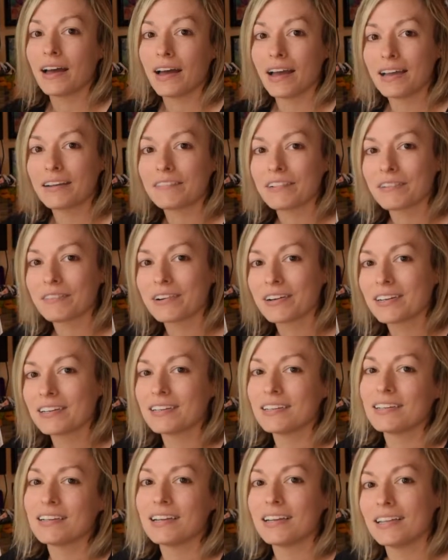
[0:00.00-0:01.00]
Hi
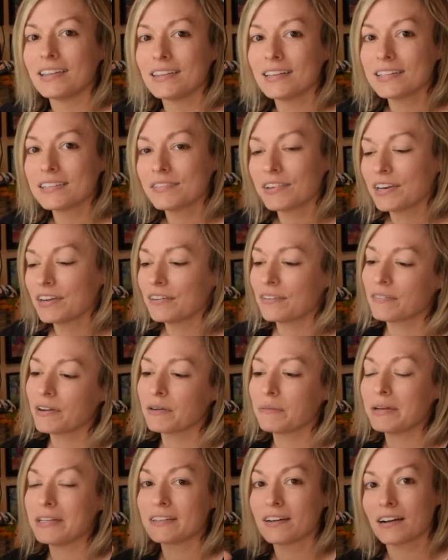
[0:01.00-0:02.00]
everyone, in this video I'm going
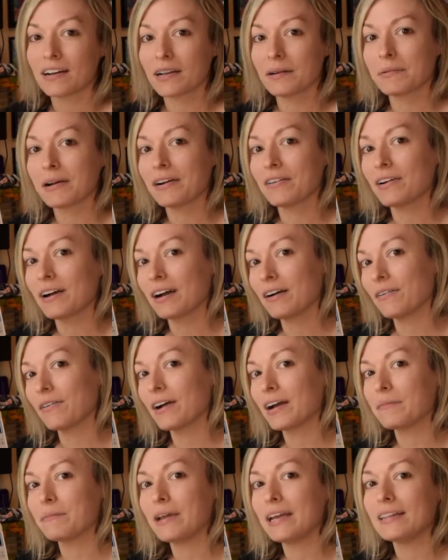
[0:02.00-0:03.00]
to be talking about how
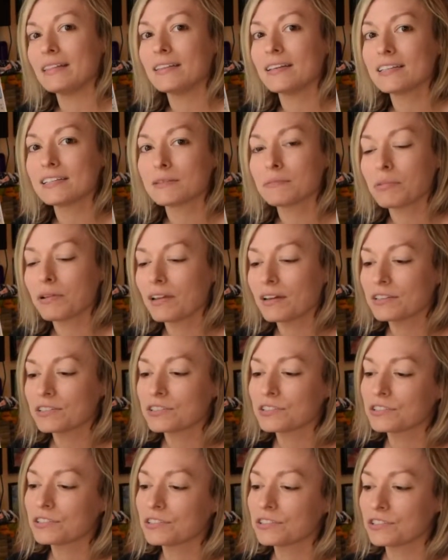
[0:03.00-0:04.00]
I made this
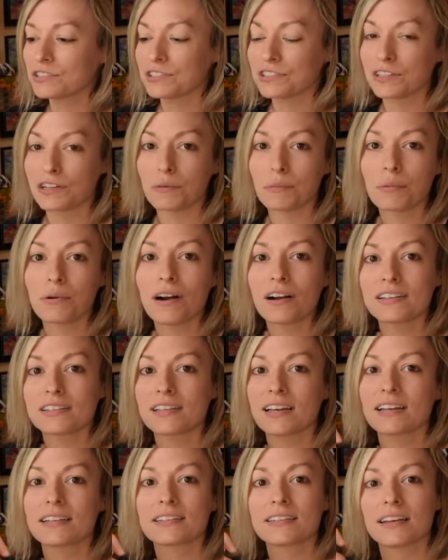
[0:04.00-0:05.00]
plush, just the
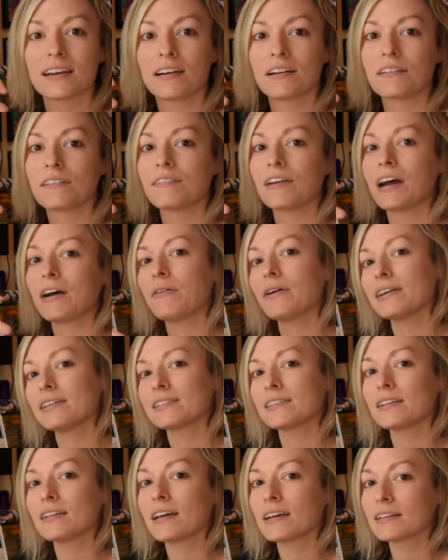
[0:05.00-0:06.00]
process of how I
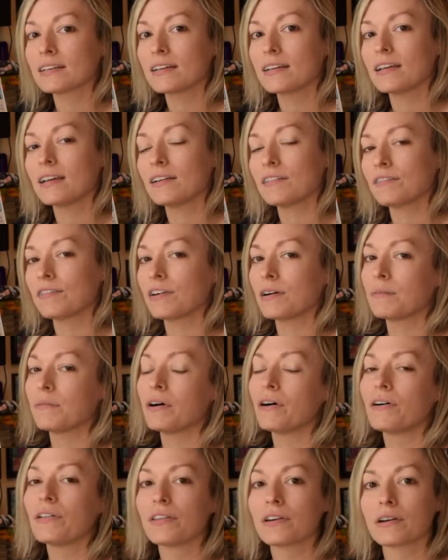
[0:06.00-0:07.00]
selected it from
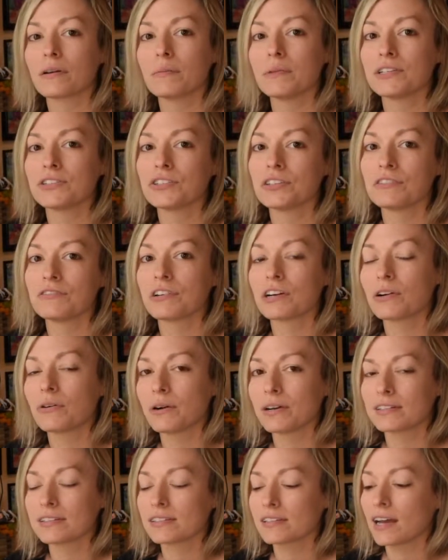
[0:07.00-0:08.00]
all the commission
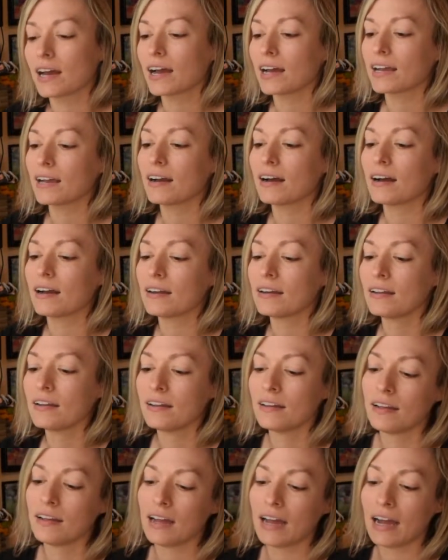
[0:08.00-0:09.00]
requests I got,
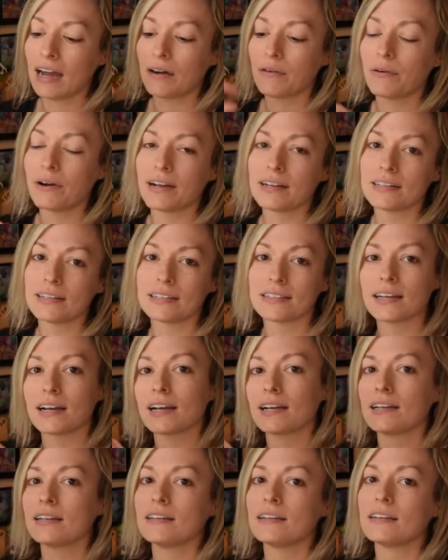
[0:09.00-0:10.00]
how I
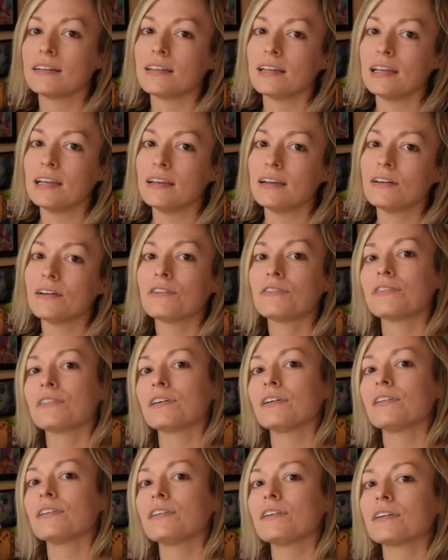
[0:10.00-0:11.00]
designed the
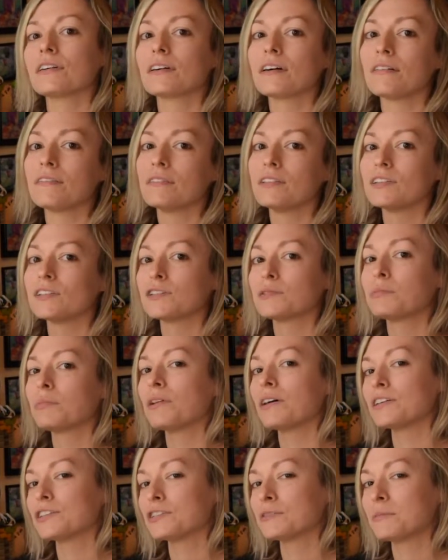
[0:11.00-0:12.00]
overall look of this
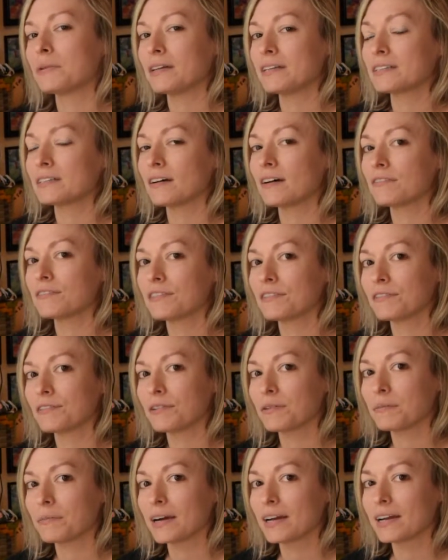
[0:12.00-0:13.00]
plush based off of
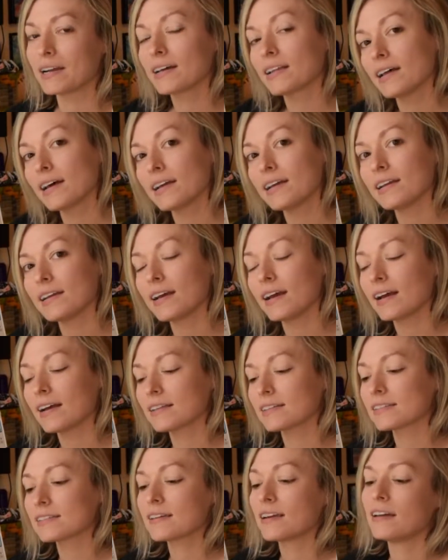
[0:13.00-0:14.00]
what my client
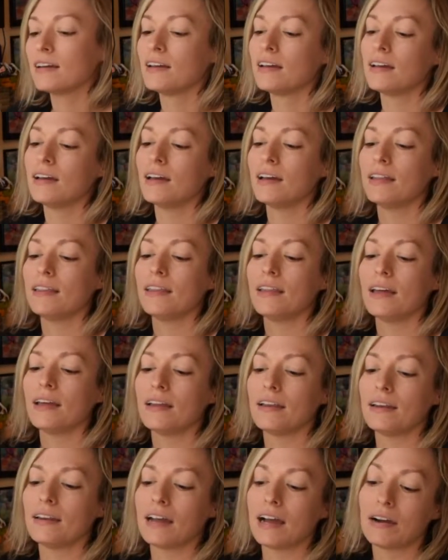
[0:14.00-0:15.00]
asked, and
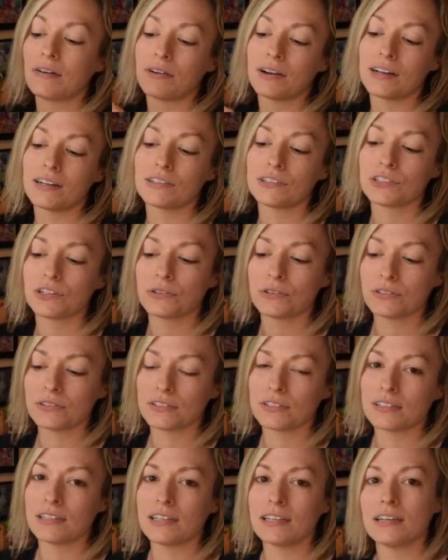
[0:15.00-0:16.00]
then how I
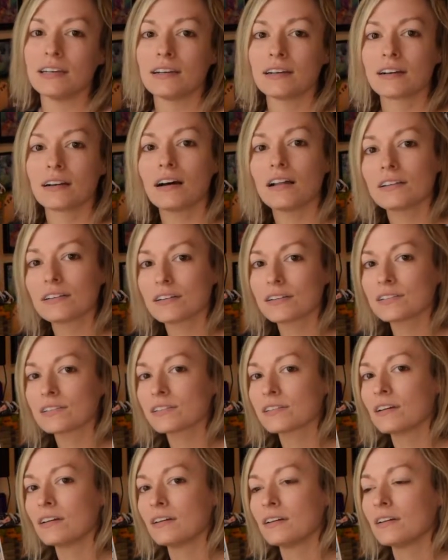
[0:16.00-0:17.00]
chose the colors
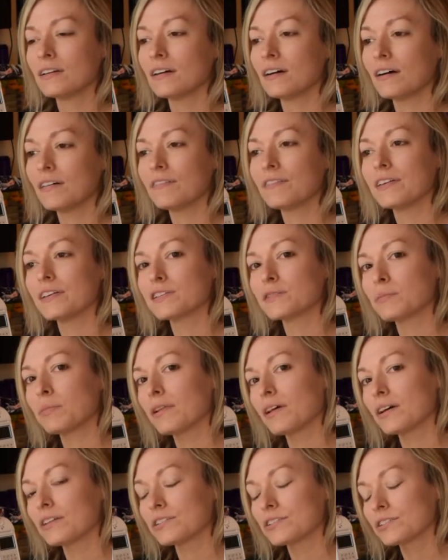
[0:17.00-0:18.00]
of this
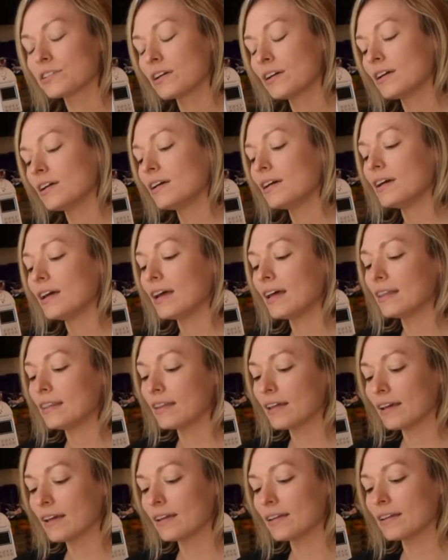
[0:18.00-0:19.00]
plush, and
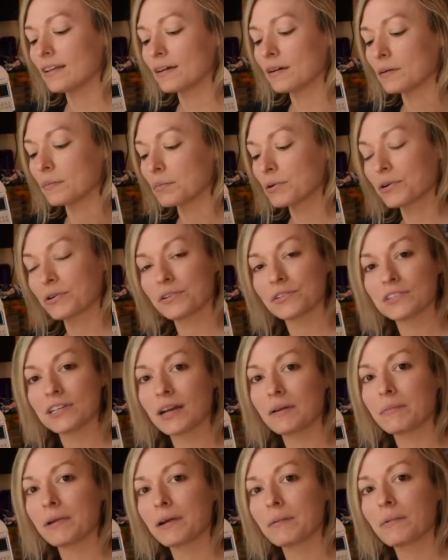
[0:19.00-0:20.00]
then the
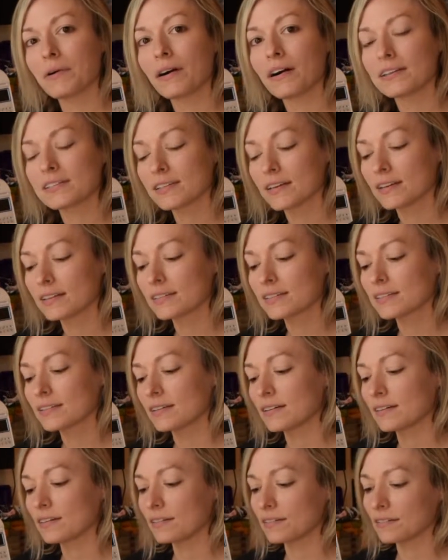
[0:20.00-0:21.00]
prototyping process
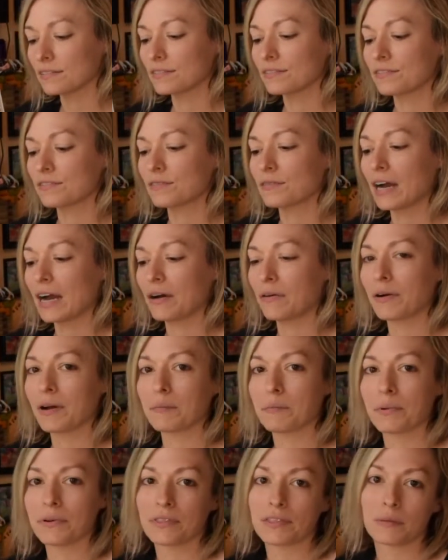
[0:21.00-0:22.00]
of how I
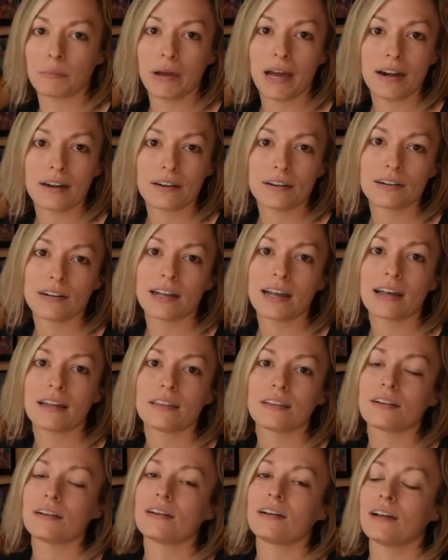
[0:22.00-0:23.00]
put the pattern
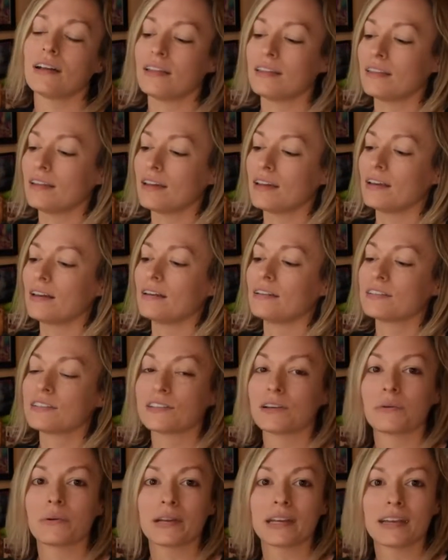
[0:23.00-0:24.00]
together and then
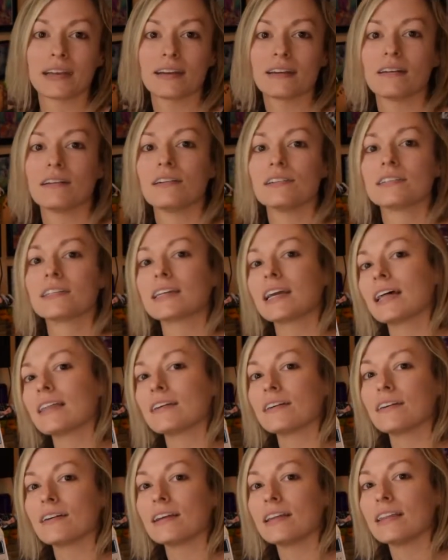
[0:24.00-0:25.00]
sewing it all
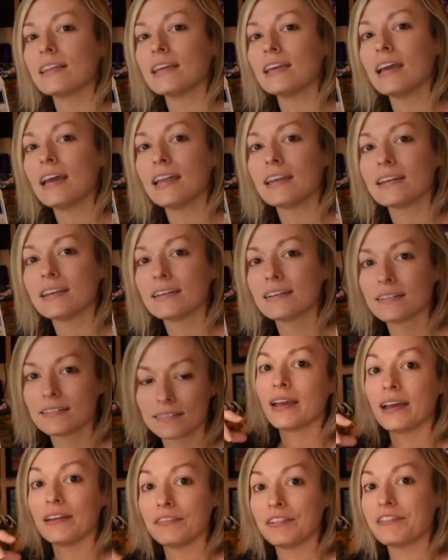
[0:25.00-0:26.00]
together in the end.
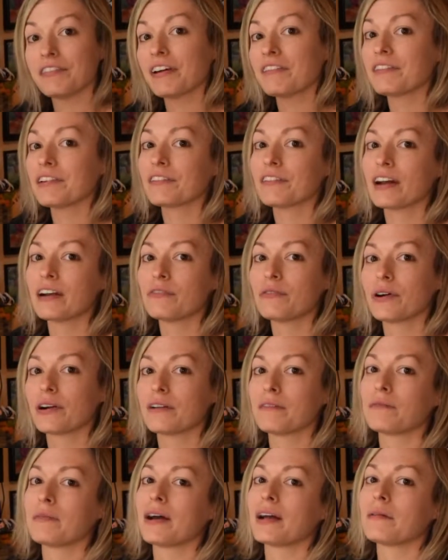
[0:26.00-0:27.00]
If you've ever read one
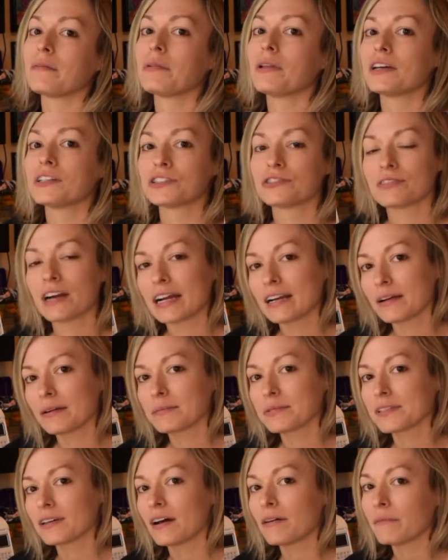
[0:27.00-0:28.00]
of my plush
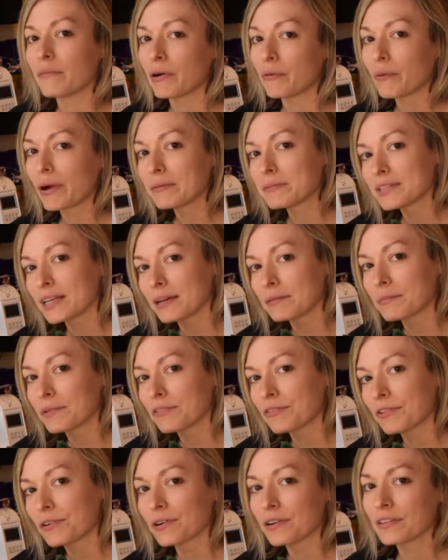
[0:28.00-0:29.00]
write-ups on my website
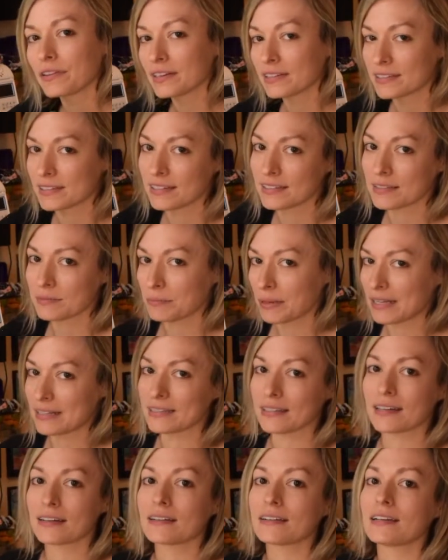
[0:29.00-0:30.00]
before, this is
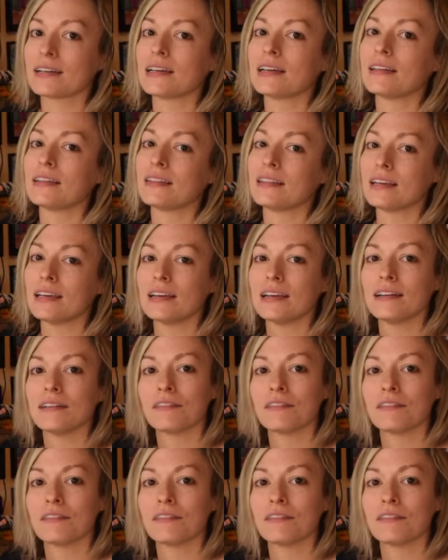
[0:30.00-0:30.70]
basically the